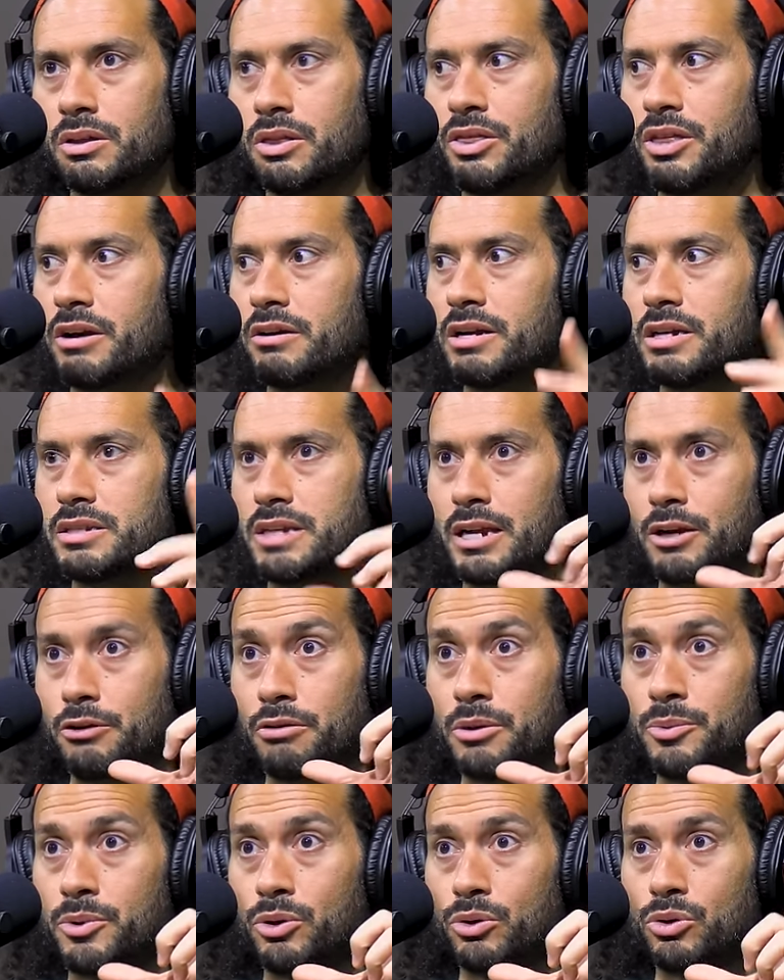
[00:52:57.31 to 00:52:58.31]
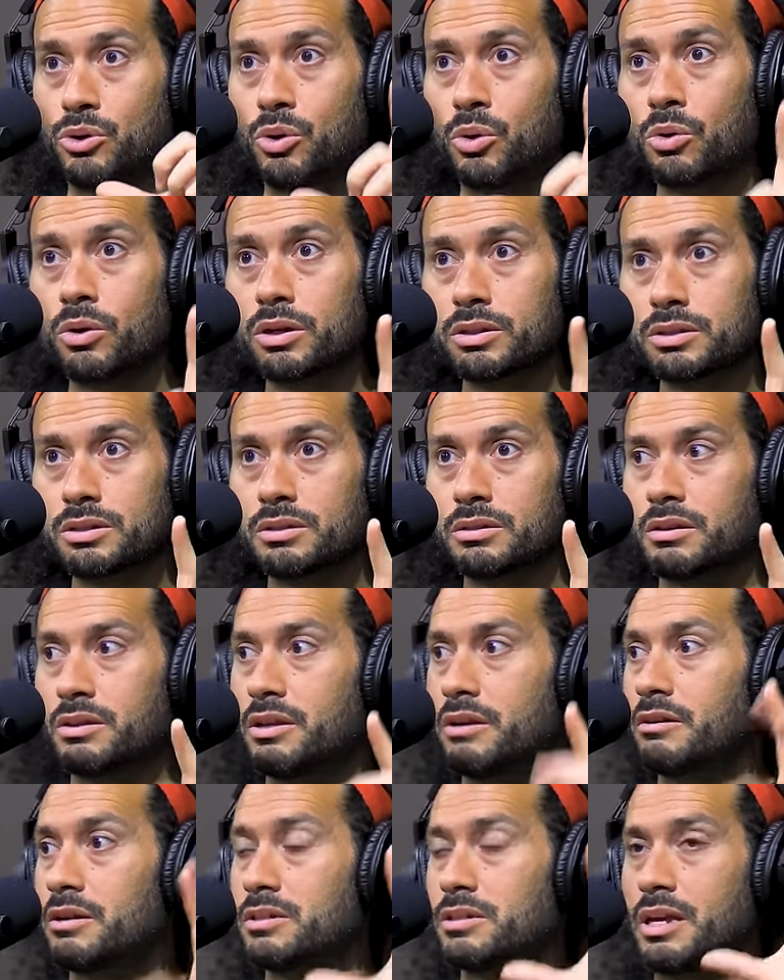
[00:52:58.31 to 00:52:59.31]
There is a criminal court,
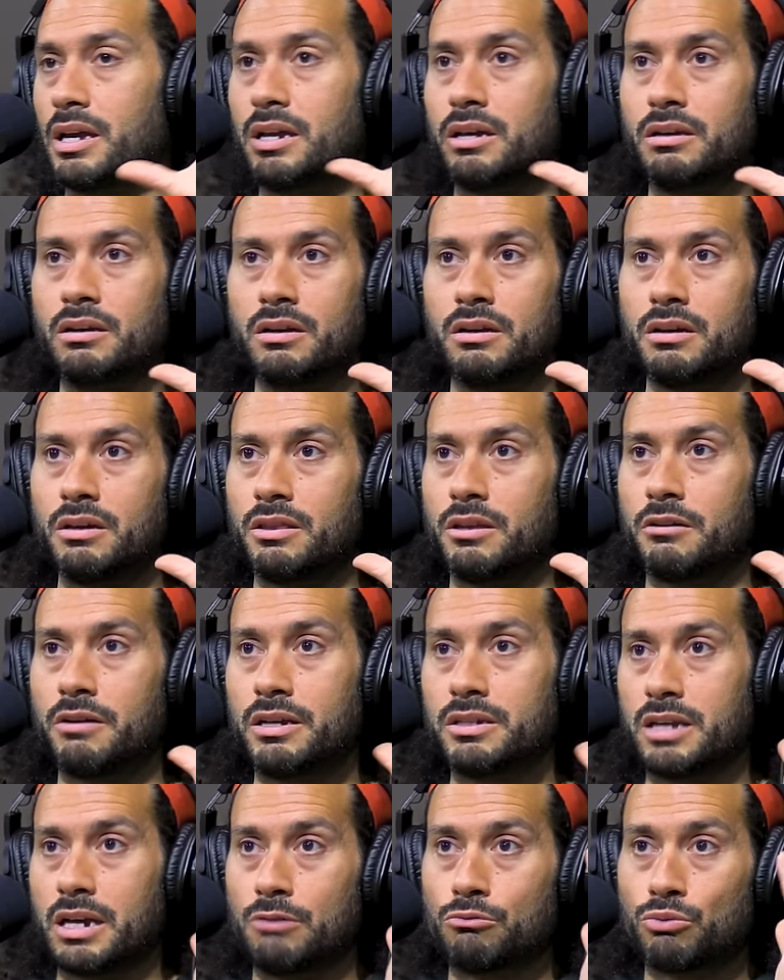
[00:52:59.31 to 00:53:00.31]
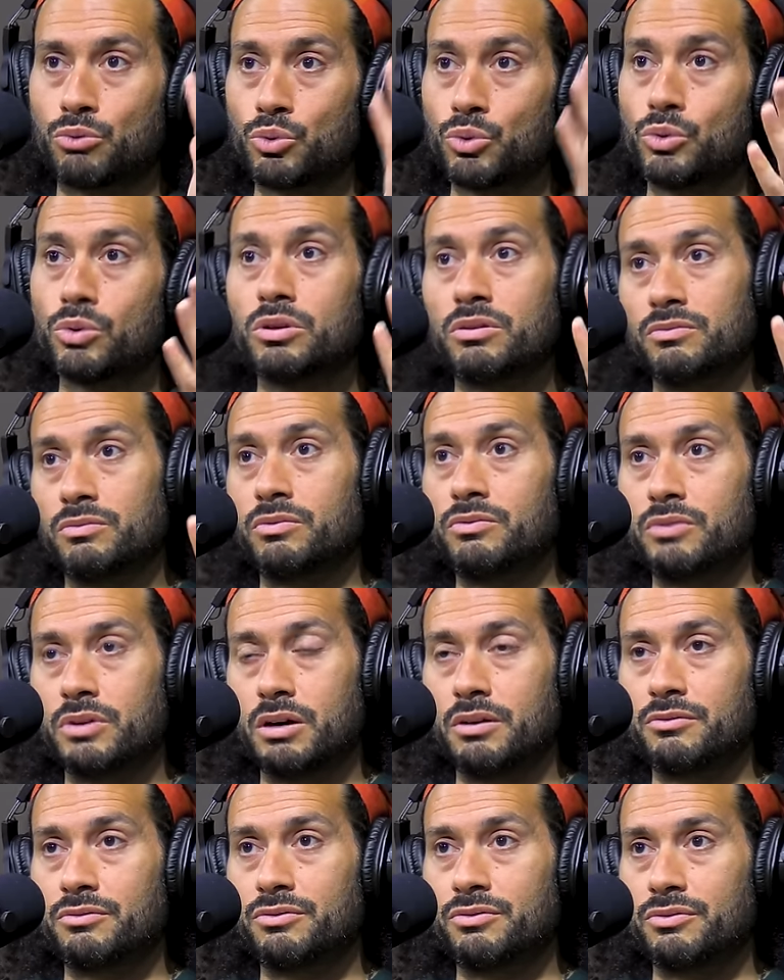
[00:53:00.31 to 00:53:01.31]
there is a there is a rule of
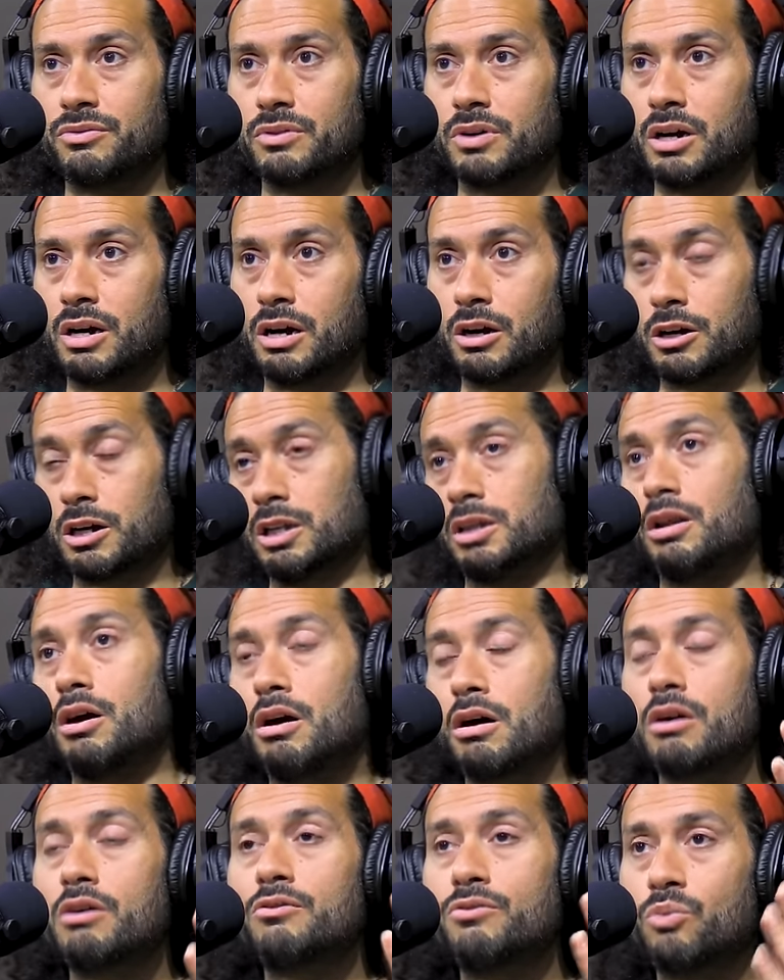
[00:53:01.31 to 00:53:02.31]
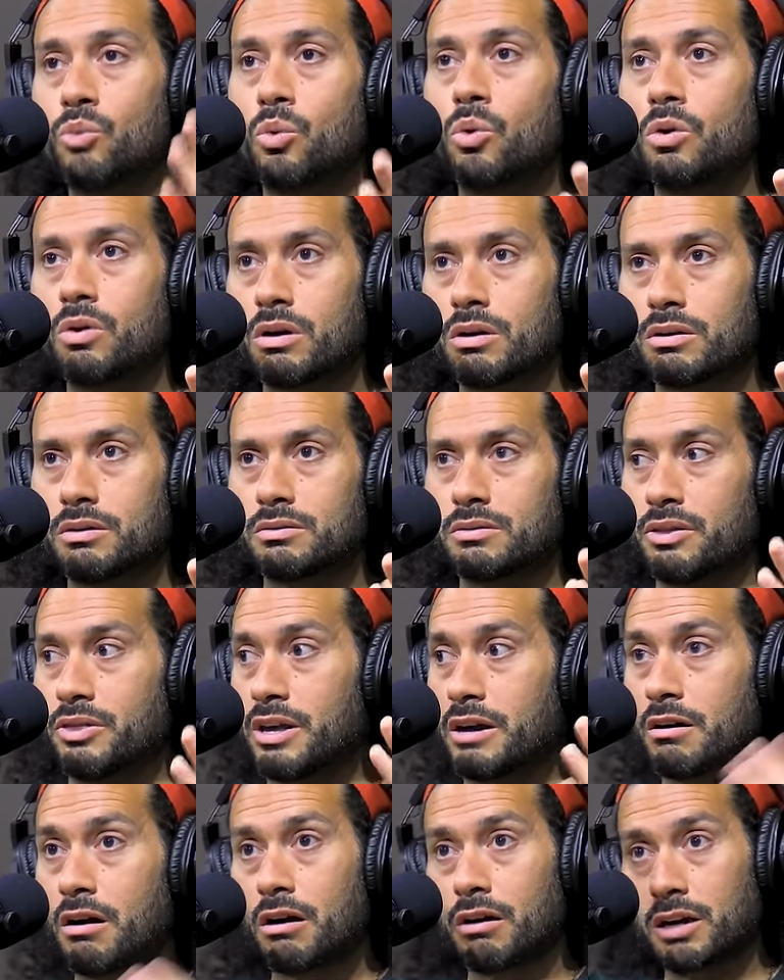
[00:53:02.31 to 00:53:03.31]
of uh, or a law of war.
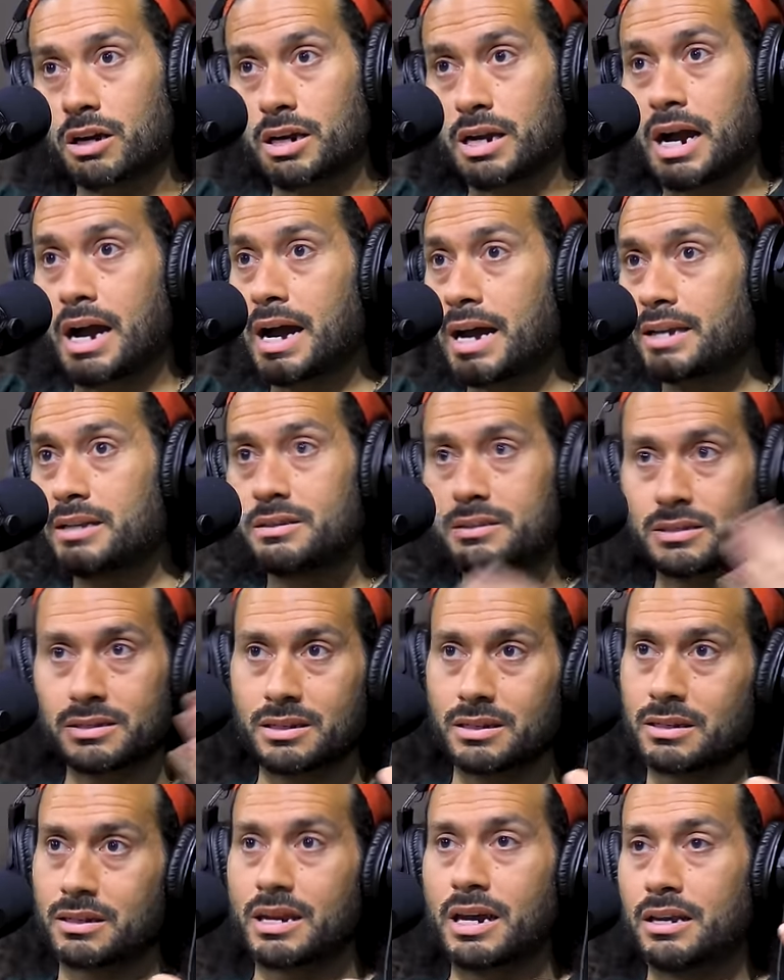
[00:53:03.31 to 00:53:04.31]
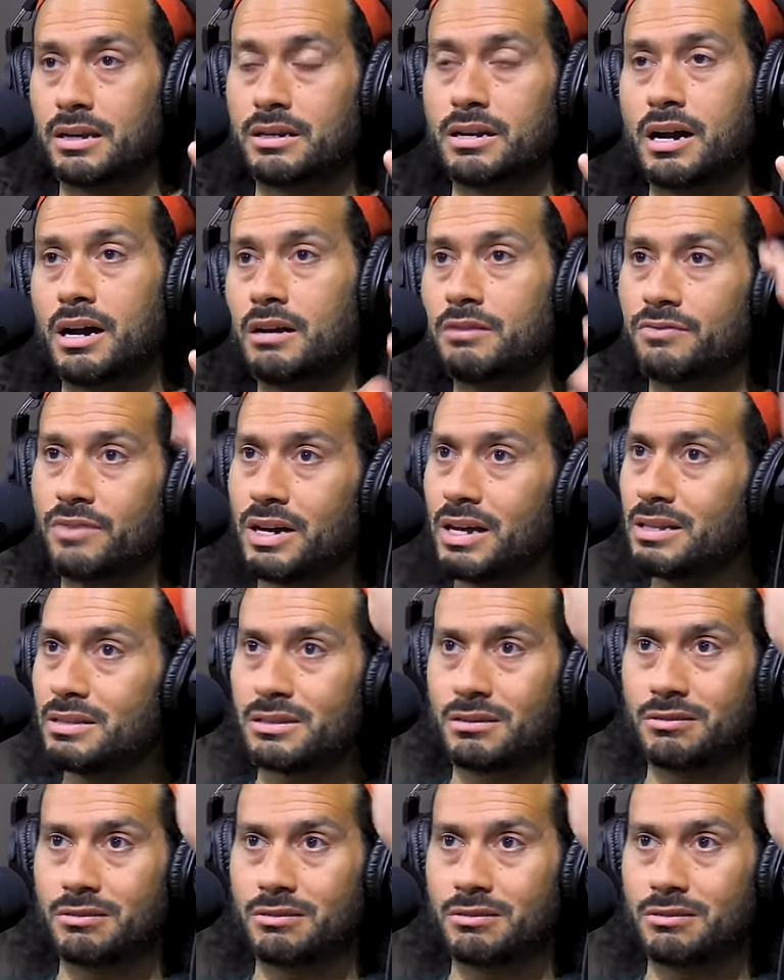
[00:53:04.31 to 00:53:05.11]
There are guidance and, and confines.